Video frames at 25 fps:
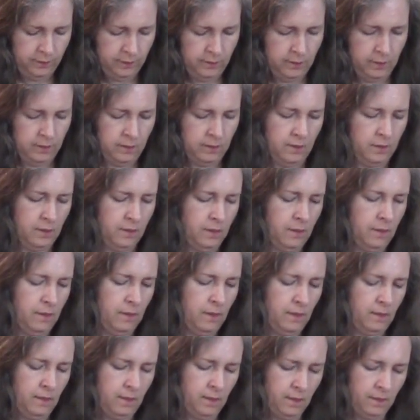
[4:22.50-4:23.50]

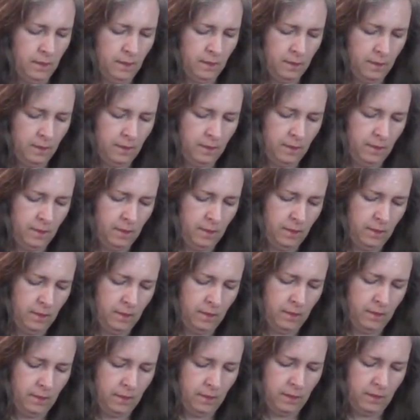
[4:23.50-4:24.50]

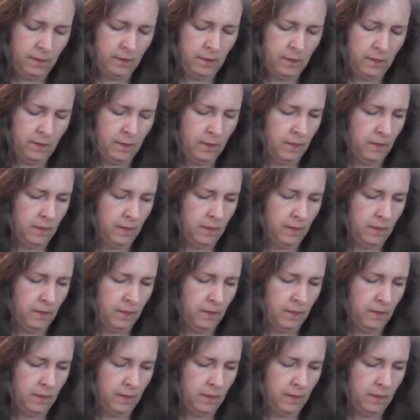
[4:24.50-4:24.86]
(silence)